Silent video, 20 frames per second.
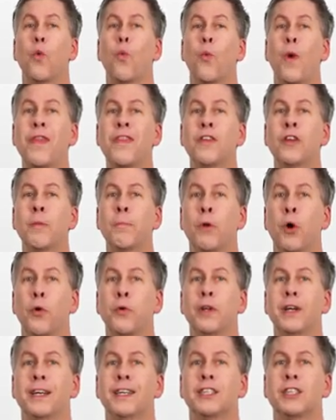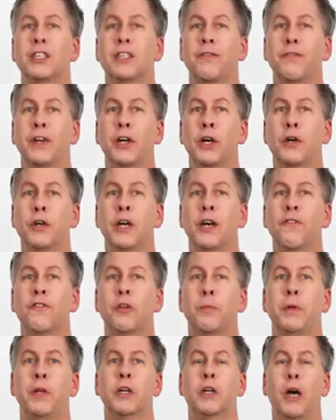when the pneumonia is severe enough
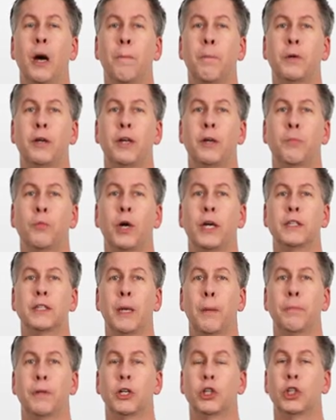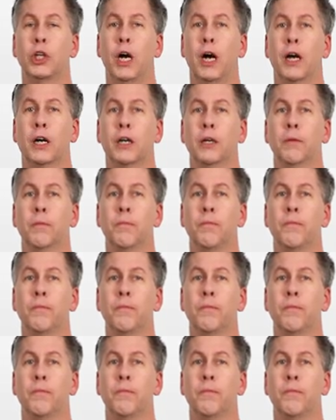to be accompanied by septic shock.